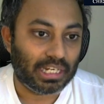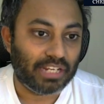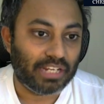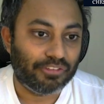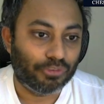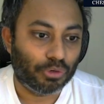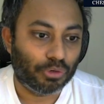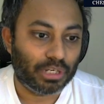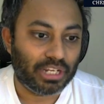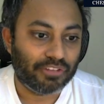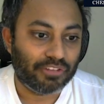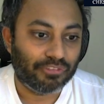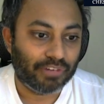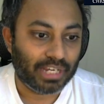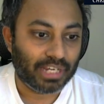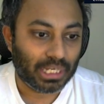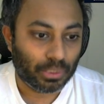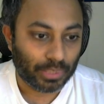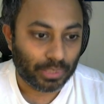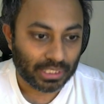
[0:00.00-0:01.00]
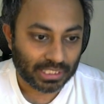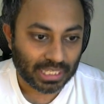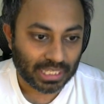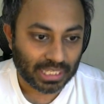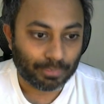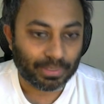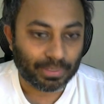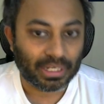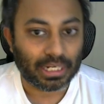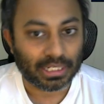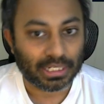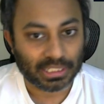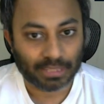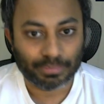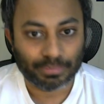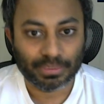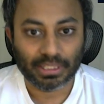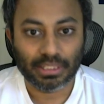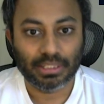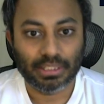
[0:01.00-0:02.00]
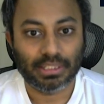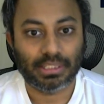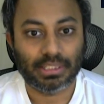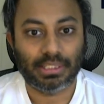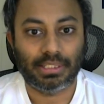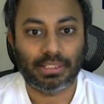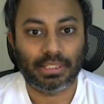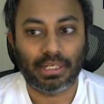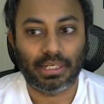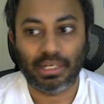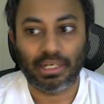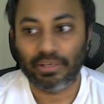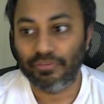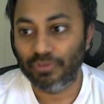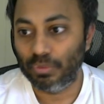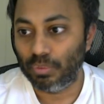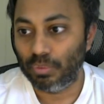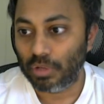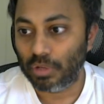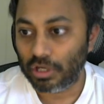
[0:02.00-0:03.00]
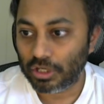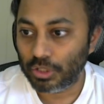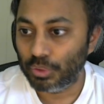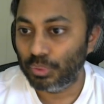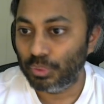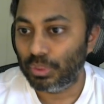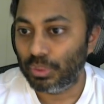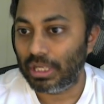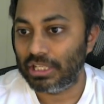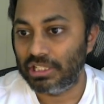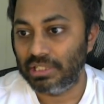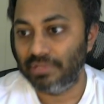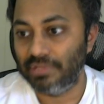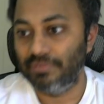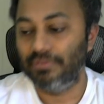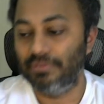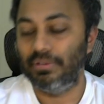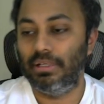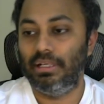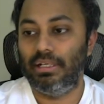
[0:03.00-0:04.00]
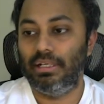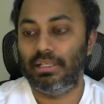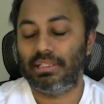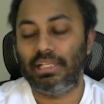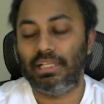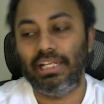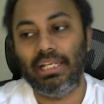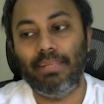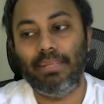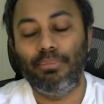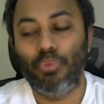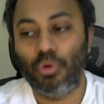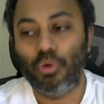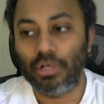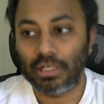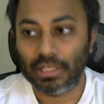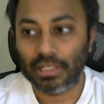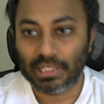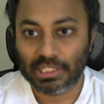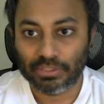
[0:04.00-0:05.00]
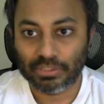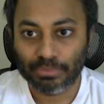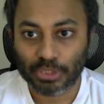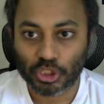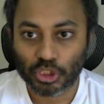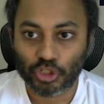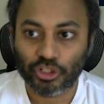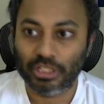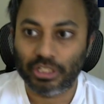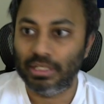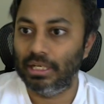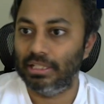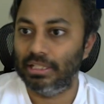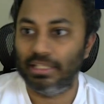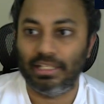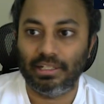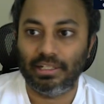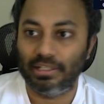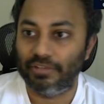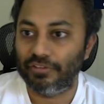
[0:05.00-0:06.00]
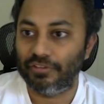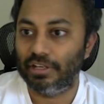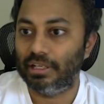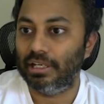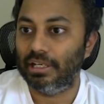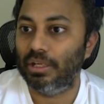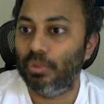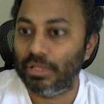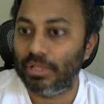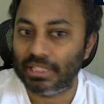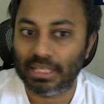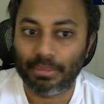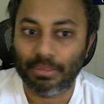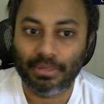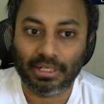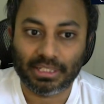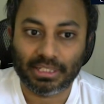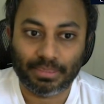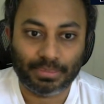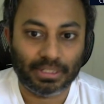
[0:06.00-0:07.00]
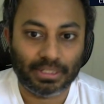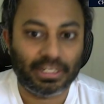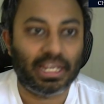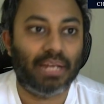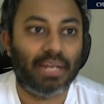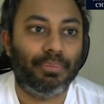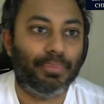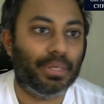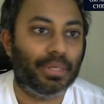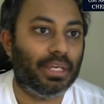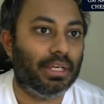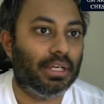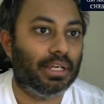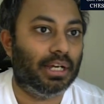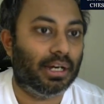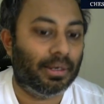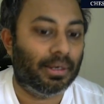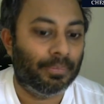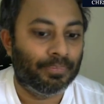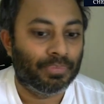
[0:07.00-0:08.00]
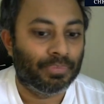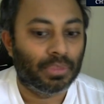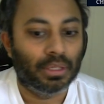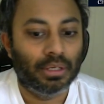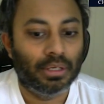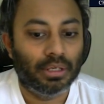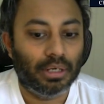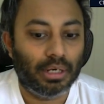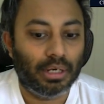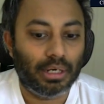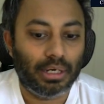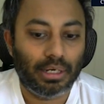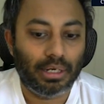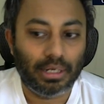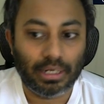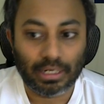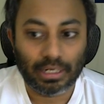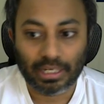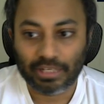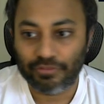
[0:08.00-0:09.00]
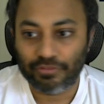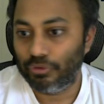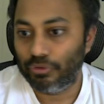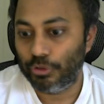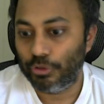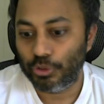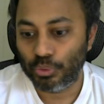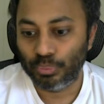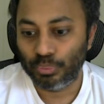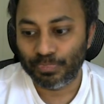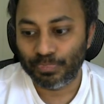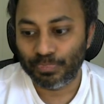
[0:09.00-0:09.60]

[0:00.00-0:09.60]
d4, d5, Queen's Gambit Accepted is if you want to achieve slightly more aggressive position, I think definitely Queen's Gambit Accepted can be a line for you.